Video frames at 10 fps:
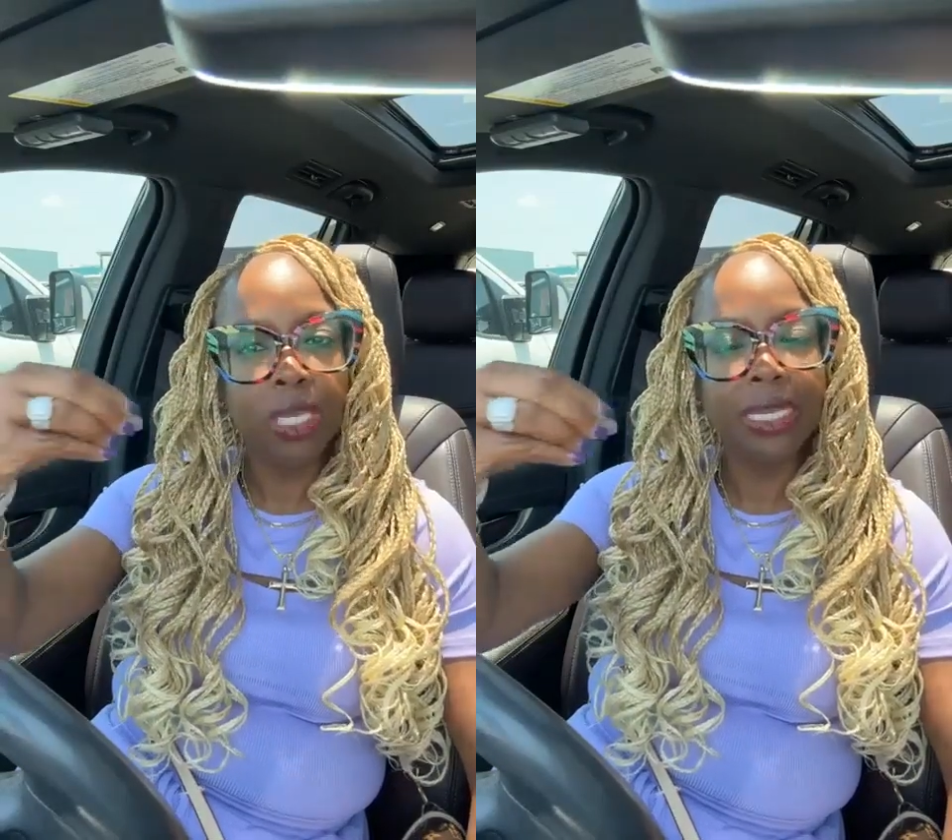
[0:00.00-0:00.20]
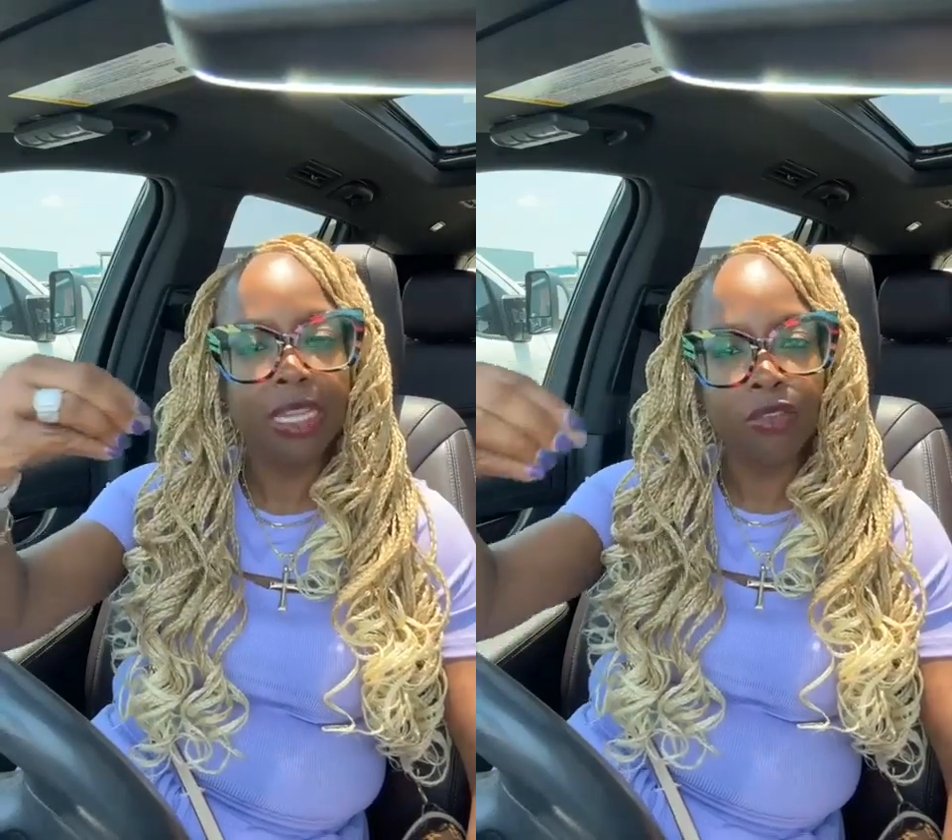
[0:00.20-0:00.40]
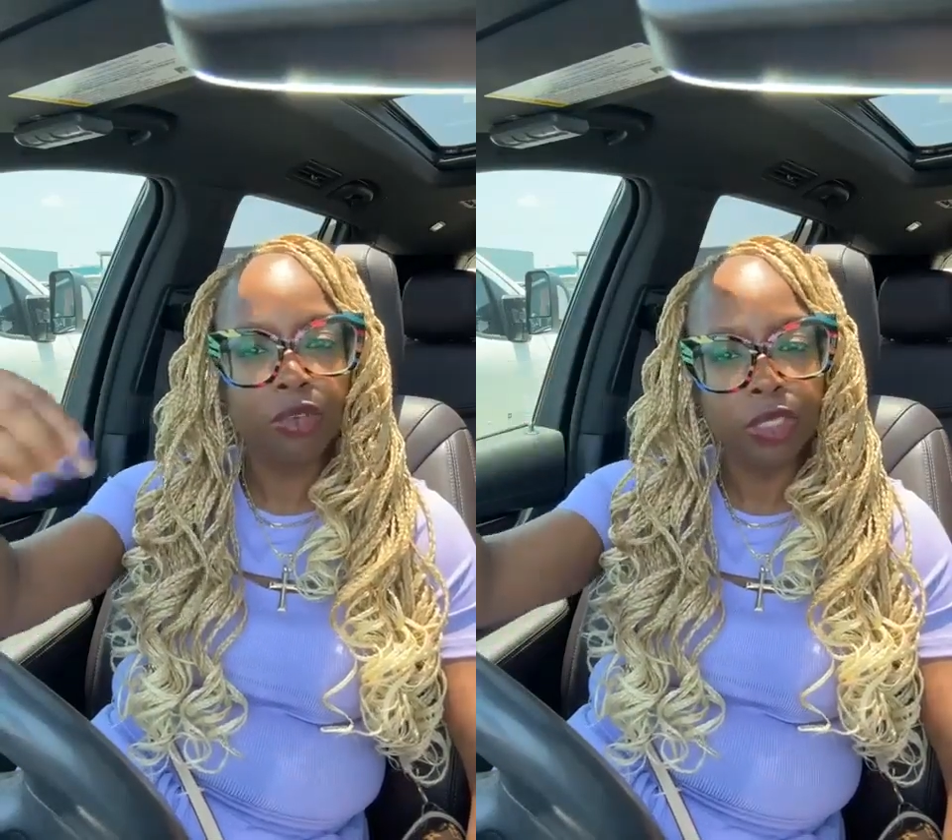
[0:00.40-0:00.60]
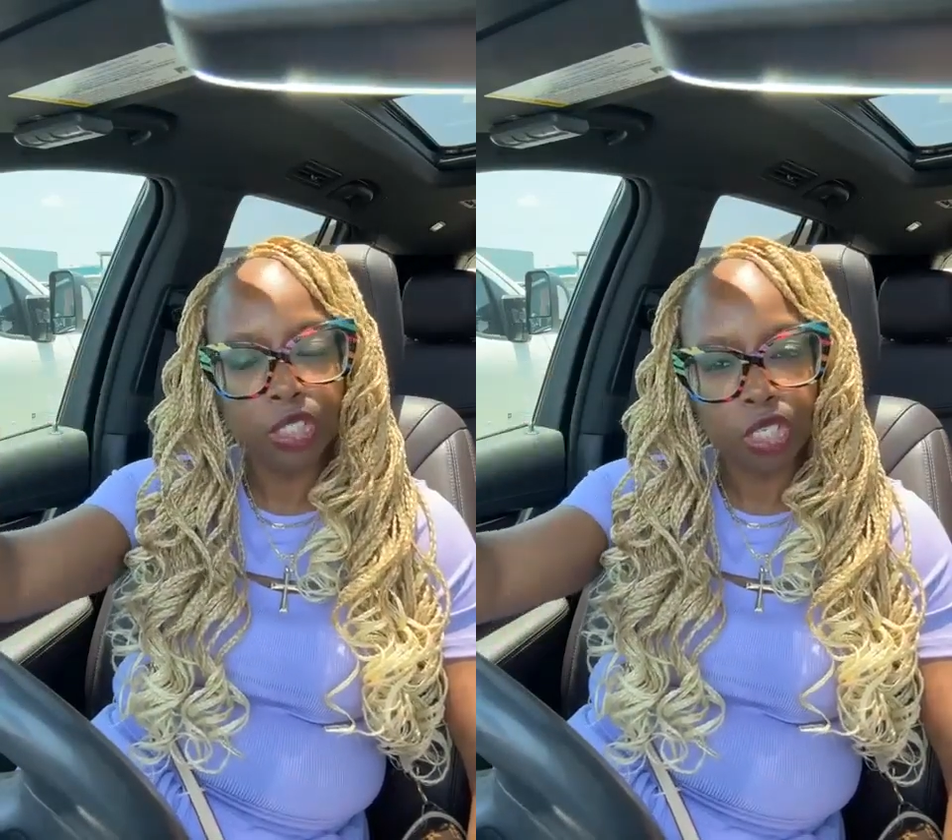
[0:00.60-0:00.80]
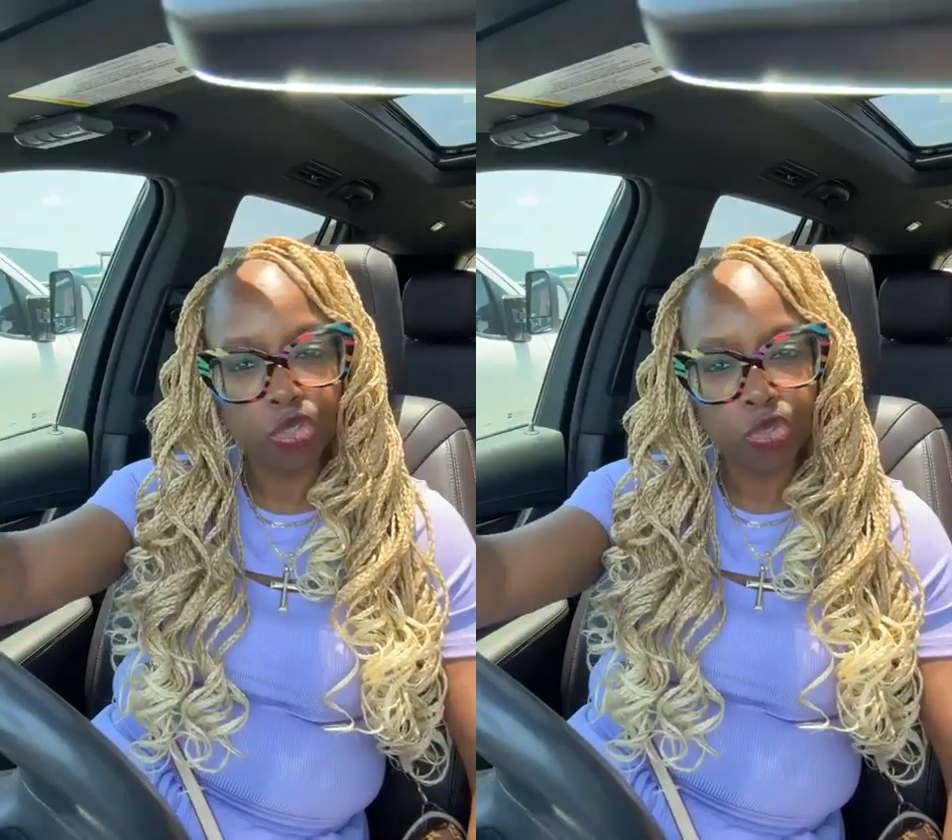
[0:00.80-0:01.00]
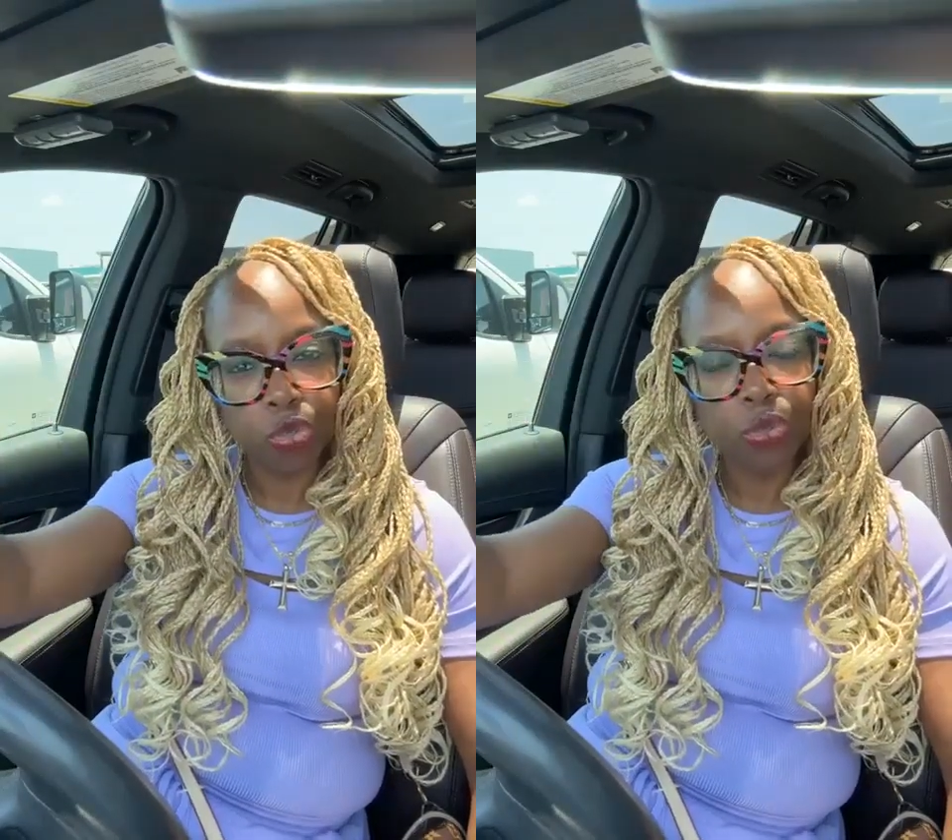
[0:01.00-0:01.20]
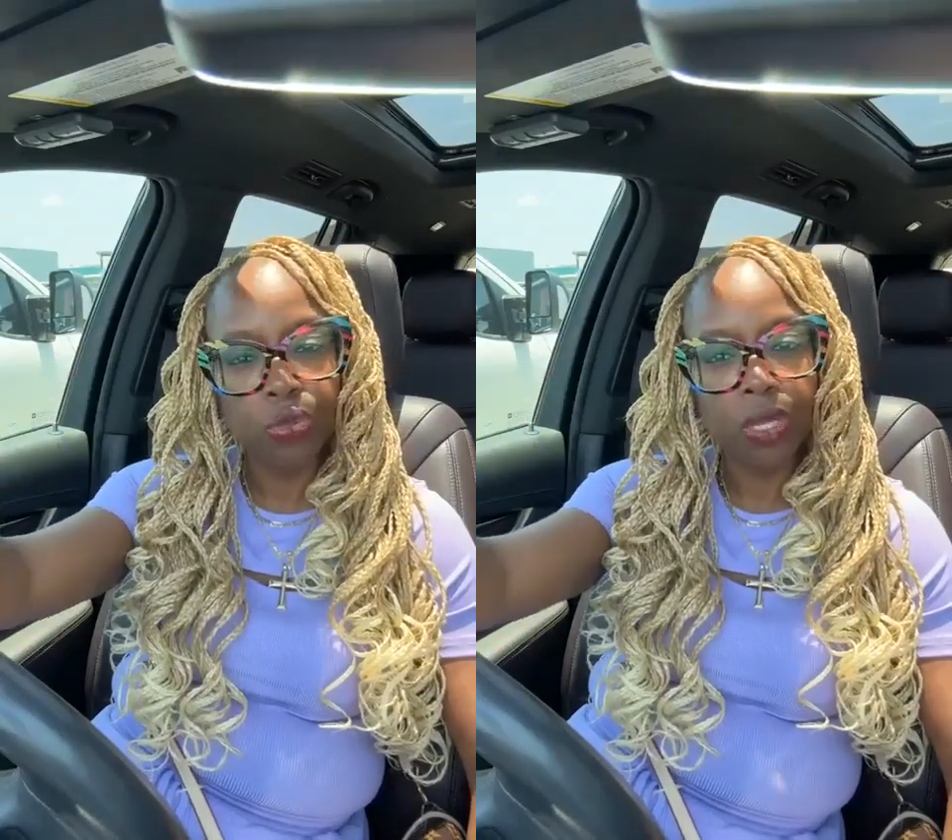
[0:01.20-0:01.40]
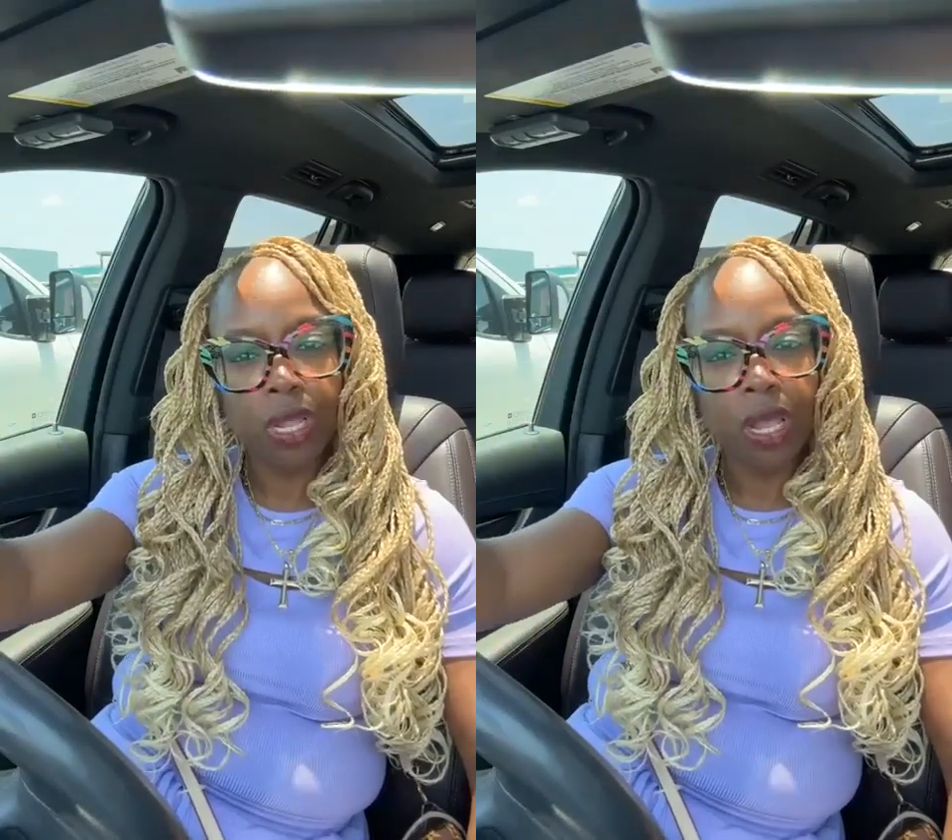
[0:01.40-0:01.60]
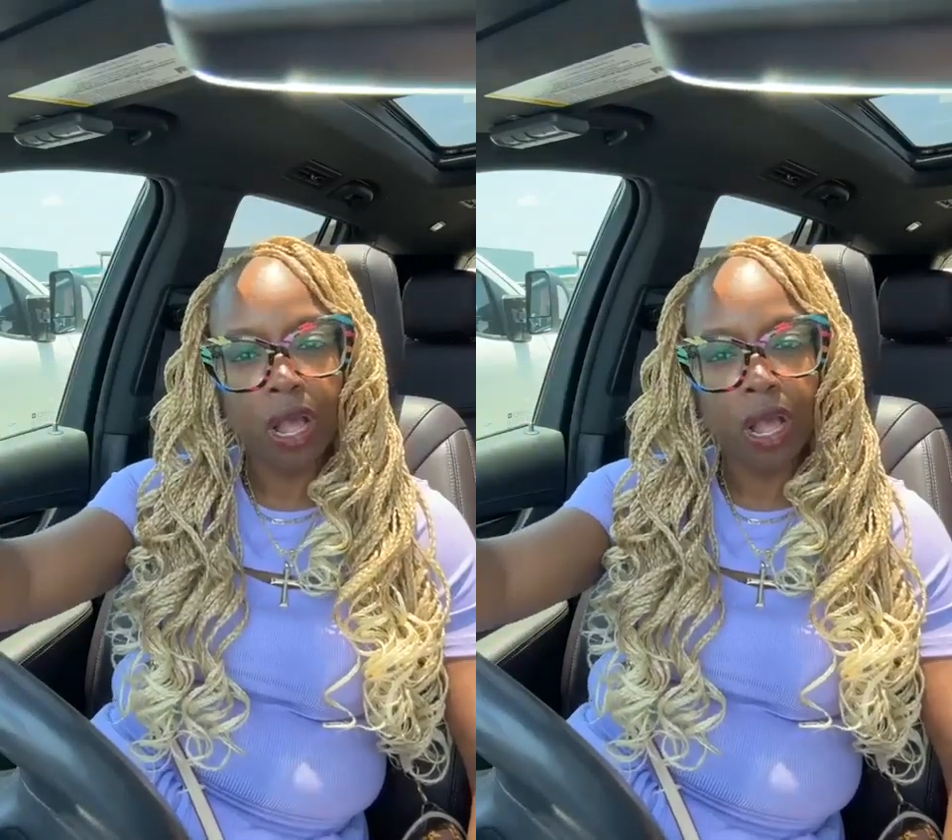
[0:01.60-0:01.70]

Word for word: deliverance and true